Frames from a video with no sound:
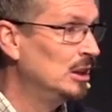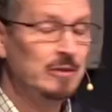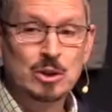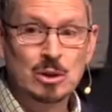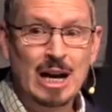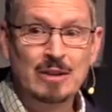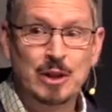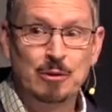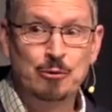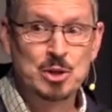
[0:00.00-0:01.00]
Live your
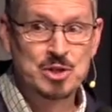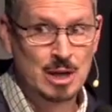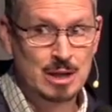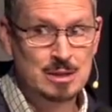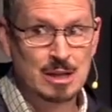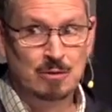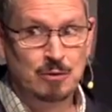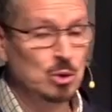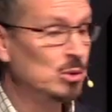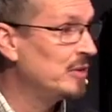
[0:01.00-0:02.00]
life, therefore, sons,
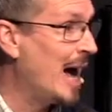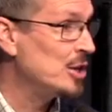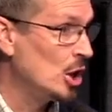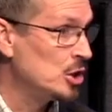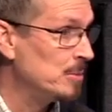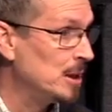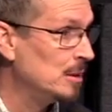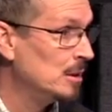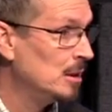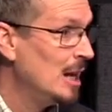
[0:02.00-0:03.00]
in view of that
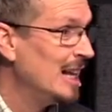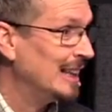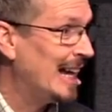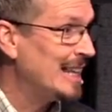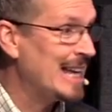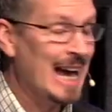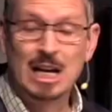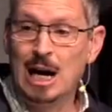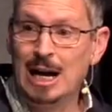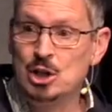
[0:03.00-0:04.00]
judgment. Let
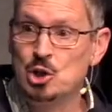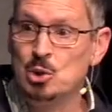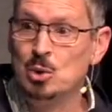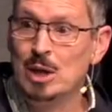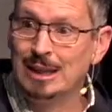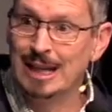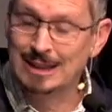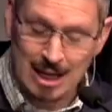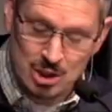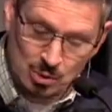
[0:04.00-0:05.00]
that guide you.
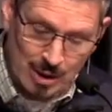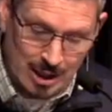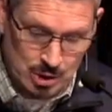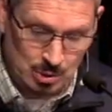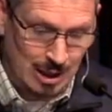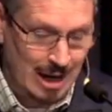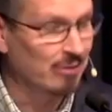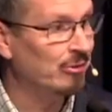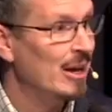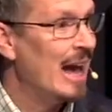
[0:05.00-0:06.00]
Let that direct your
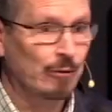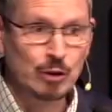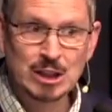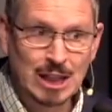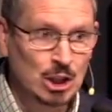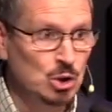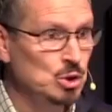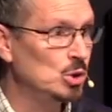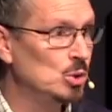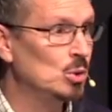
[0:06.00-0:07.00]
life. Everything
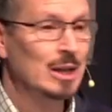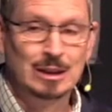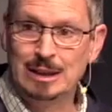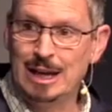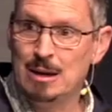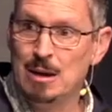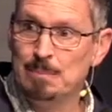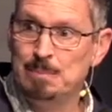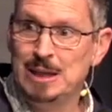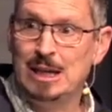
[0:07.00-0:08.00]
you do, let
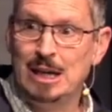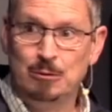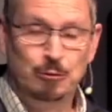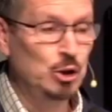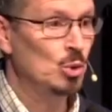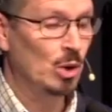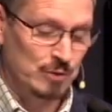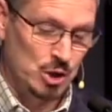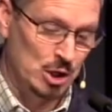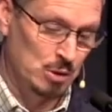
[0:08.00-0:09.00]
it be in view
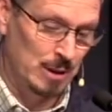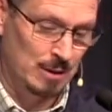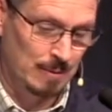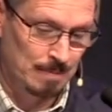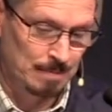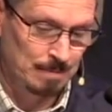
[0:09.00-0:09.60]
of judgment.